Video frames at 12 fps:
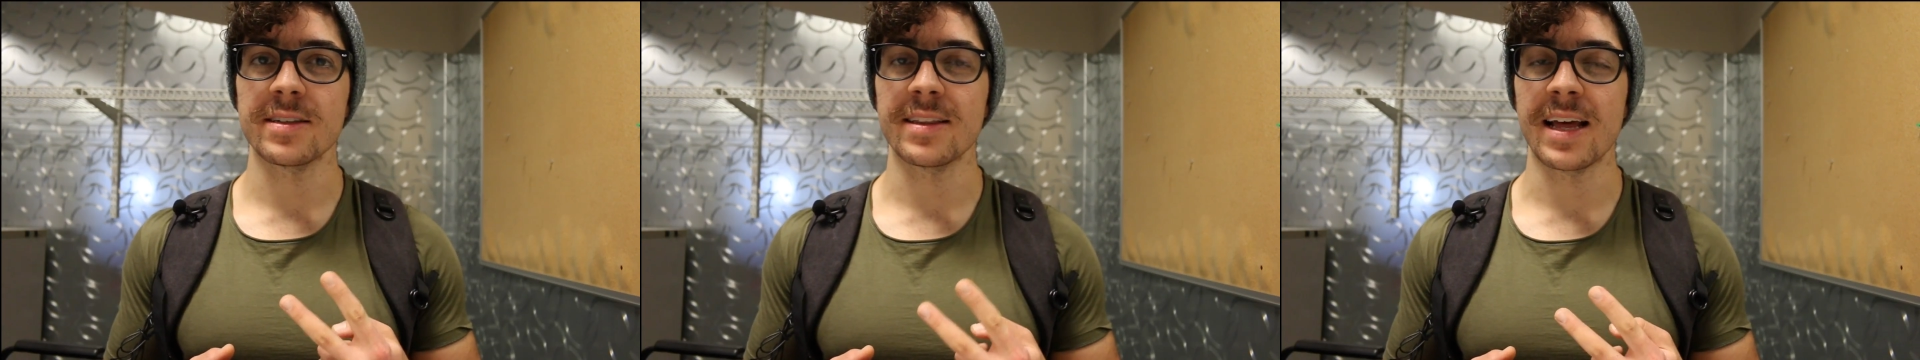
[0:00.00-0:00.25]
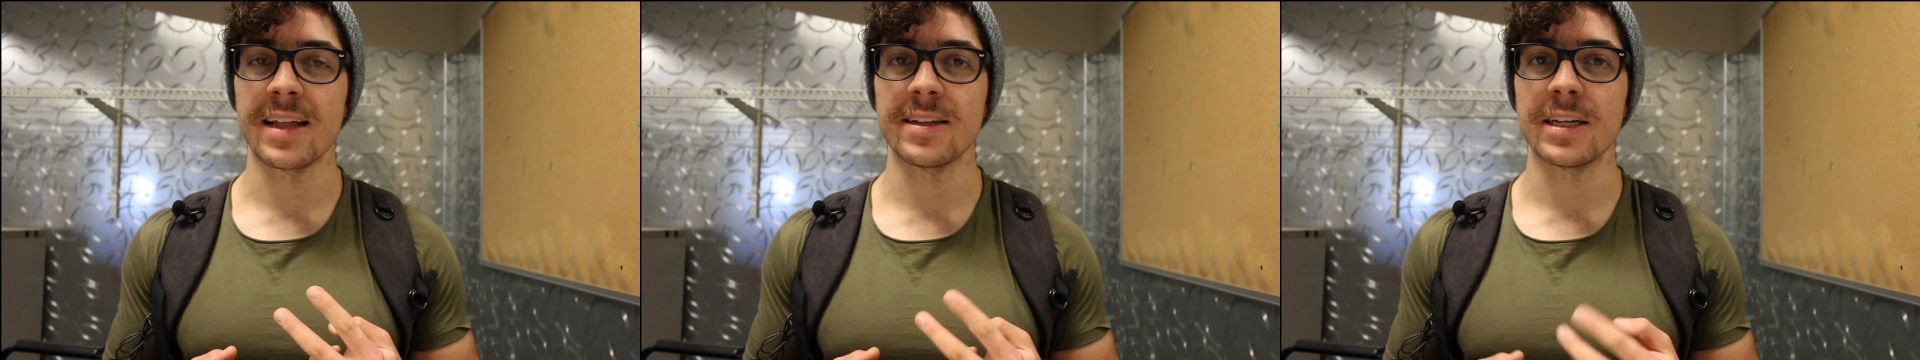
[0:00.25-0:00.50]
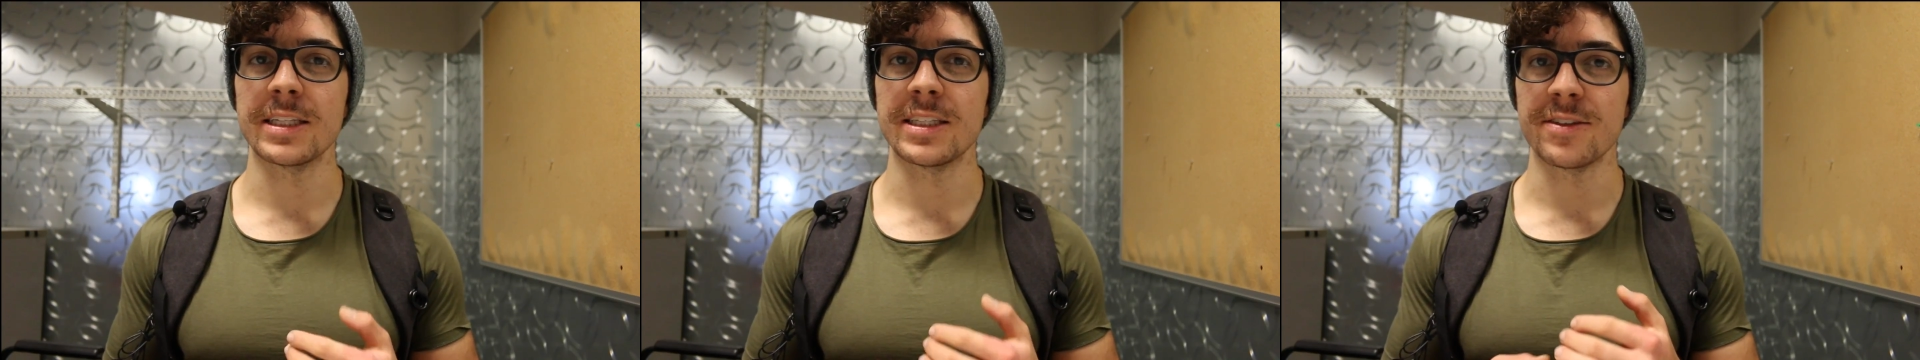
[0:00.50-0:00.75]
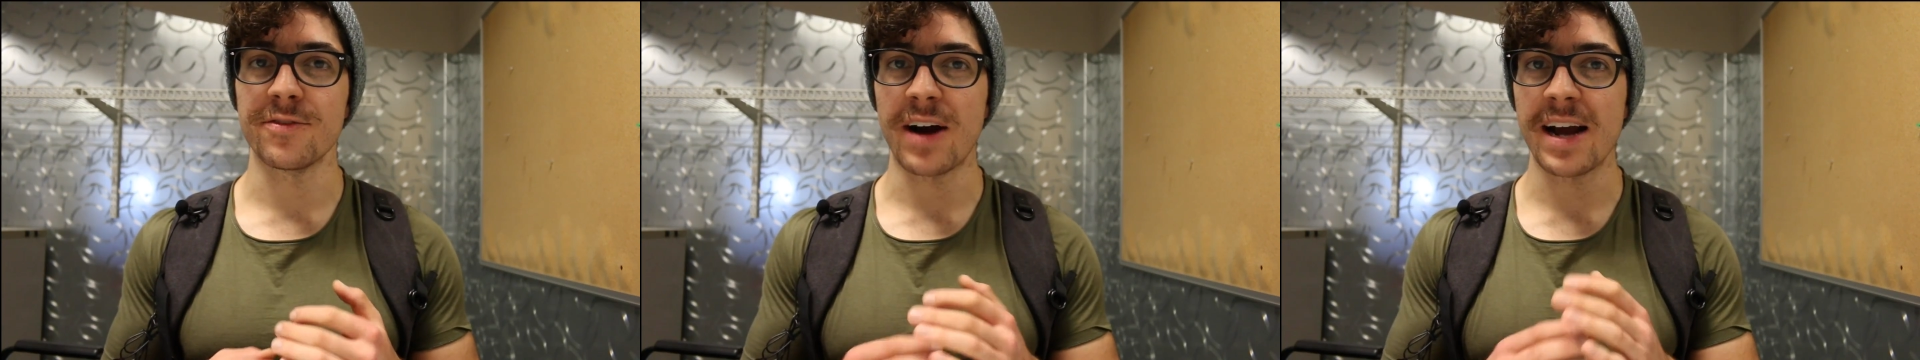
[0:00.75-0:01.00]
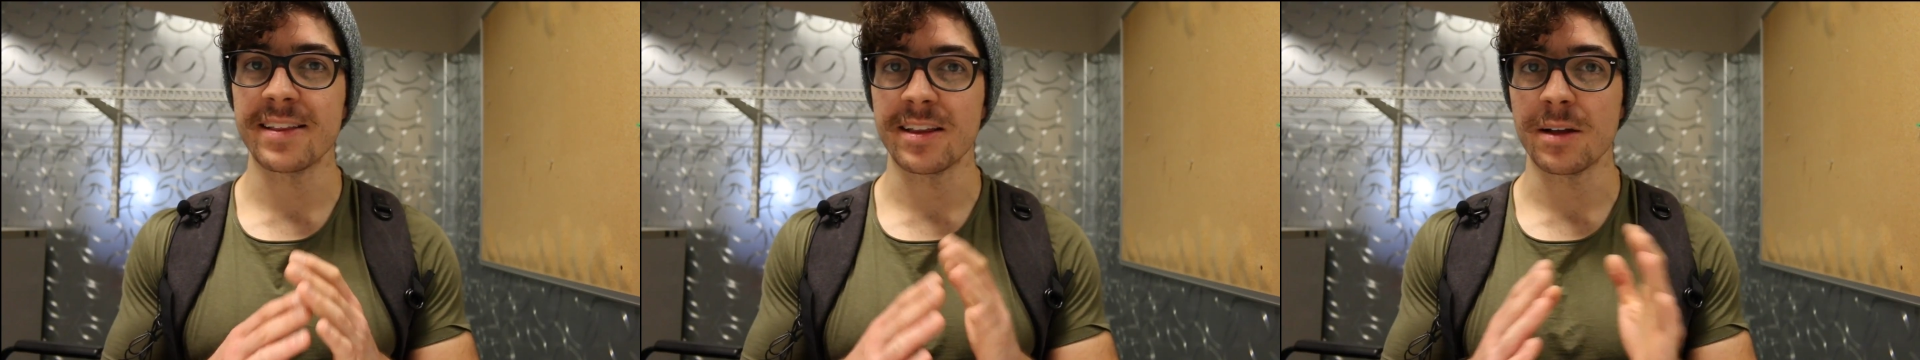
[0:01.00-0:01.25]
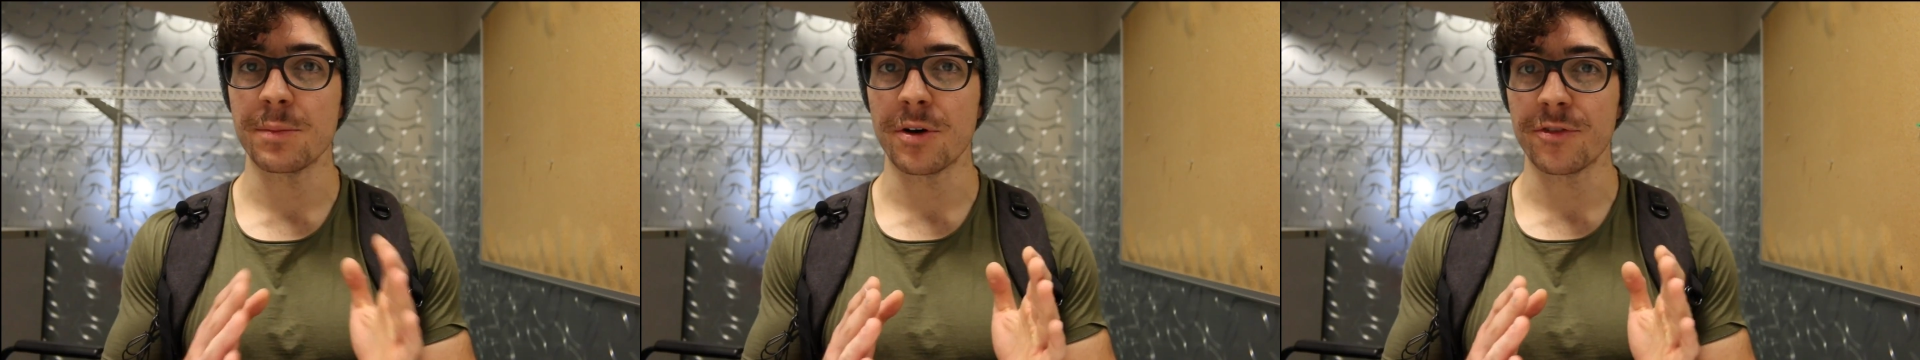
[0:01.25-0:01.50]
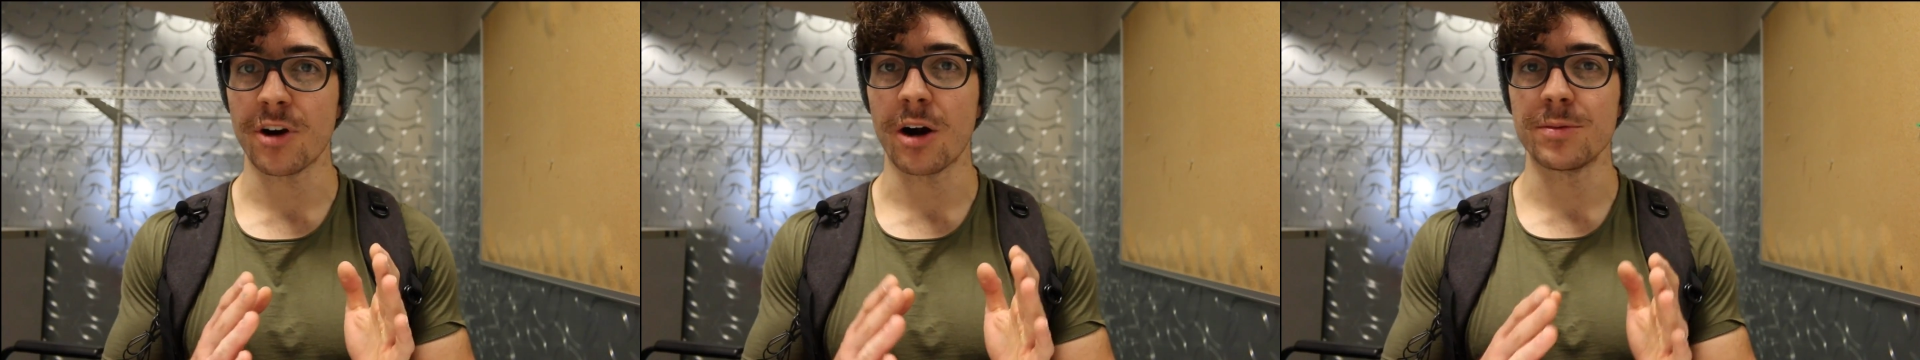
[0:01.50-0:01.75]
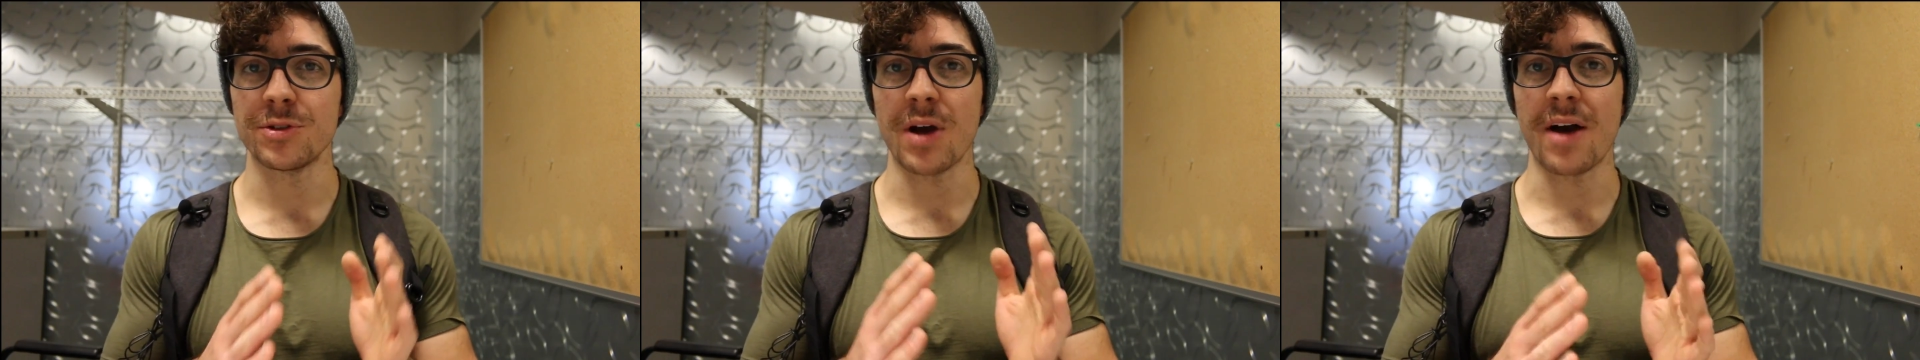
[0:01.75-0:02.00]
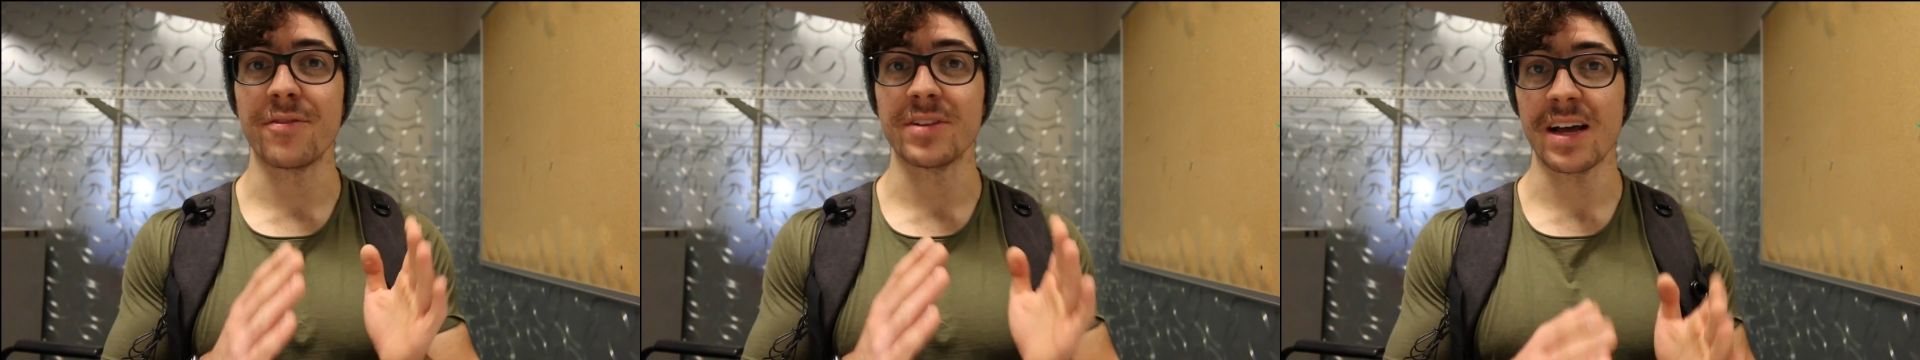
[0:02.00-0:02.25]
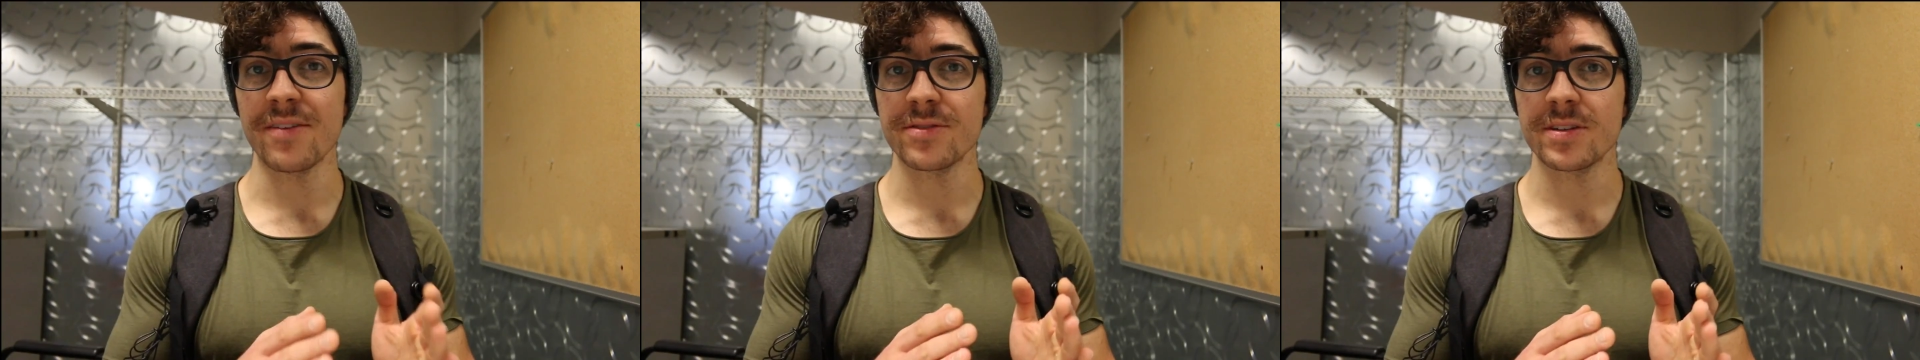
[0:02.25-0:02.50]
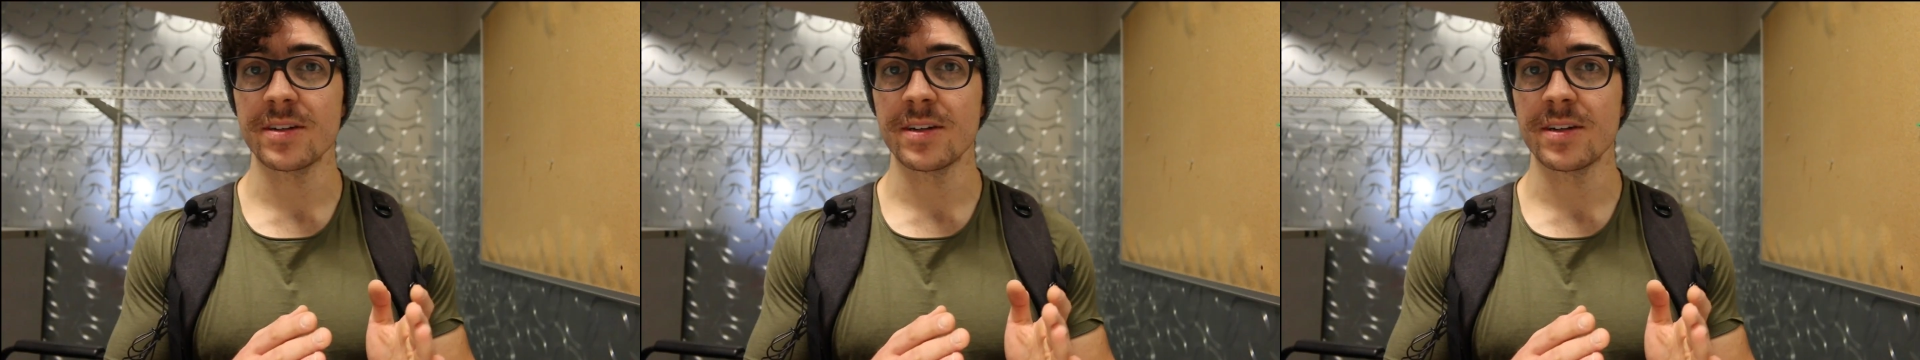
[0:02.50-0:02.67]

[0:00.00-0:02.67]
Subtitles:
then divide the number of carbs you have left